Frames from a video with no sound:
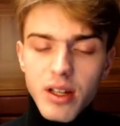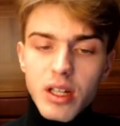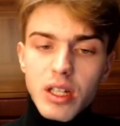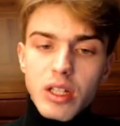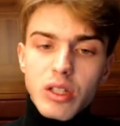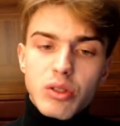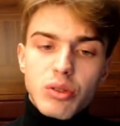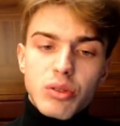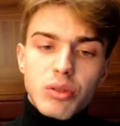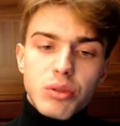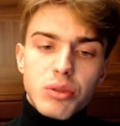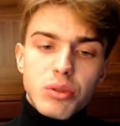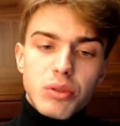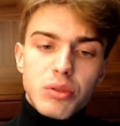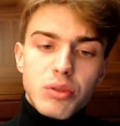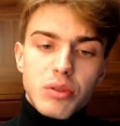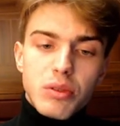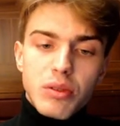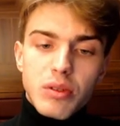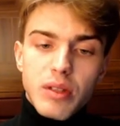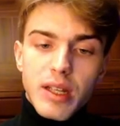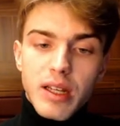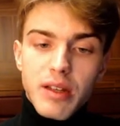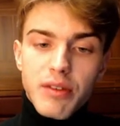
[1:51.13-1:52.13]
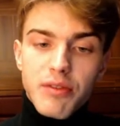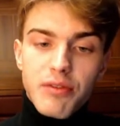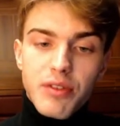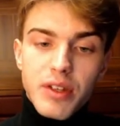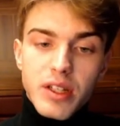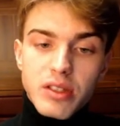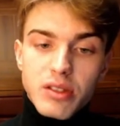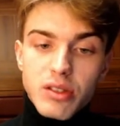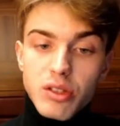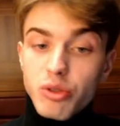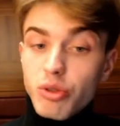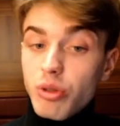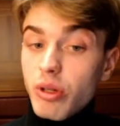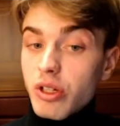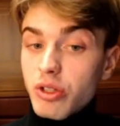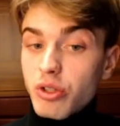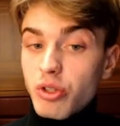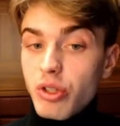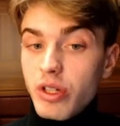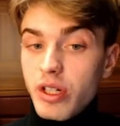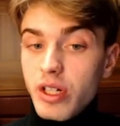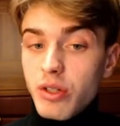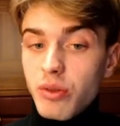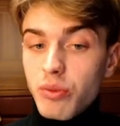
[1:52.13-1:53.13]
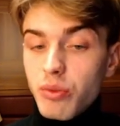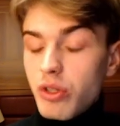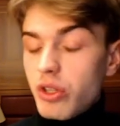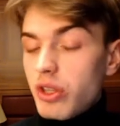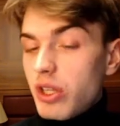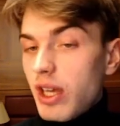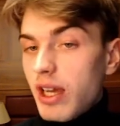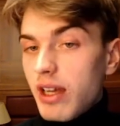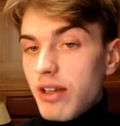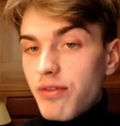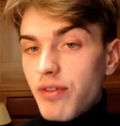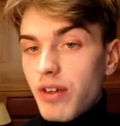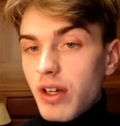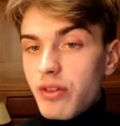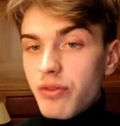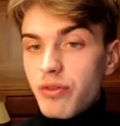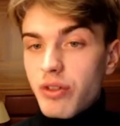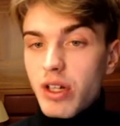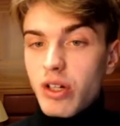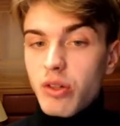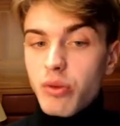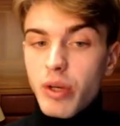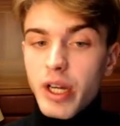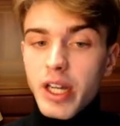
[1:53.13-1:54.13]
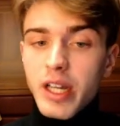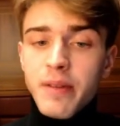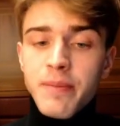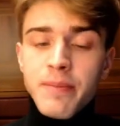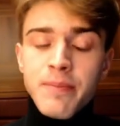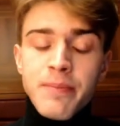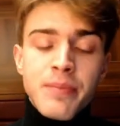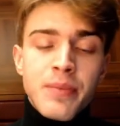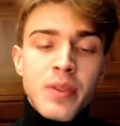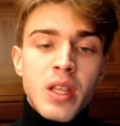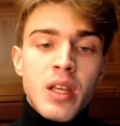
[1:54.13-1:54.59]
like fix the structure here with a5 right away.